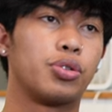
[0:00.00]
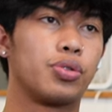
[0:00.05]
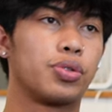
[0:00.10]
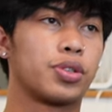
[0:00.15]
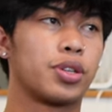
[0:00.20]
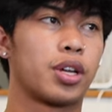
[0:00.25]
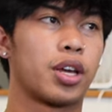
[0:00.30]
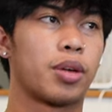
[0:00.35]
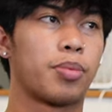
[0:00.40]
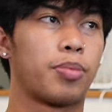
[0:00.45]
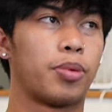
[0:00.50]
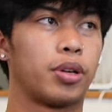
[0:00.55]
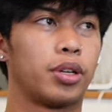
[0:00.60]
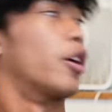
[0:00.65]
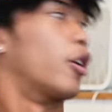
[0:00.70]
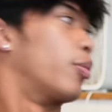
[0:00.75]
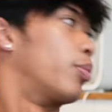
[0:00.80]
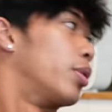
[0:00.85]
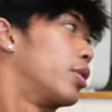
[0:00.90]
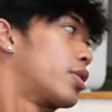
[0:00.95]
do today, but
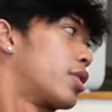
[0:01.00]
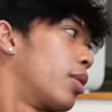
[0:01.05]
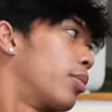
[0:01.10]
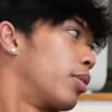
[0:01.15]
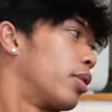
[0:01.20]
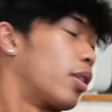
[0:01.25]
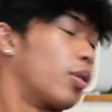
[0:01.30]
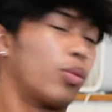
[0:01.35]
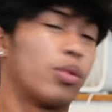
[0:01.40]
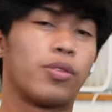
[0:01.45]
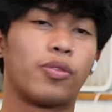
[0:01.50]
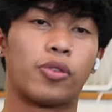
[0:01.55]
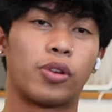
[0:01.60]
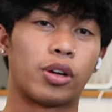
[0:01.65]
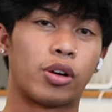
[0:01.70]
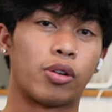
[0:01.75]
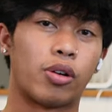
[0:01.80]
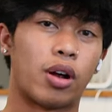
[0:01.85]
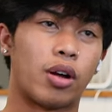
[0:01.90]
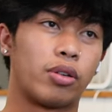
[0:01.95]
that'll be something that we
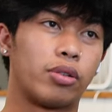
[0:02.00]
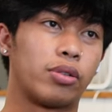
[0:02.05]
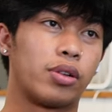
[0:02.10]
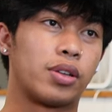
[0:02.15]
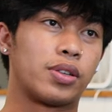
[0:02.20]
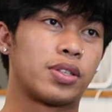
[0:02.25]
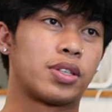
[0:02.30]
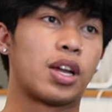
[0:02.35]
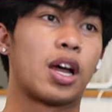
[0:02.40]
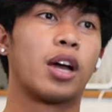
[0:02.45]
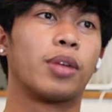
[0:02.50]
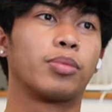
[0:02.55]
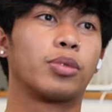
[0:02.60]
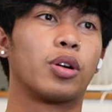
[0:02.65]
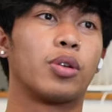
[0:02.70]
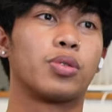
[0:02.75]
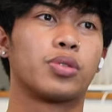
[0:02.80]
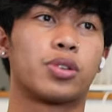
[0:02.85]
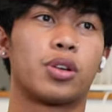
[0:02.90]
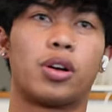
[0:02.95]
figure out as time
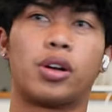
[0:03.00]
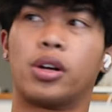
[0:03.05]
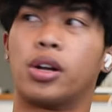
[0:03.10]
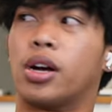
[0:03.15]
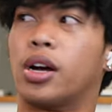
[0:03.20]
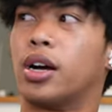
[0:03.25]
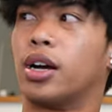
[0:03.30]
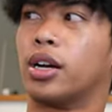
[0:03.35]
goes on.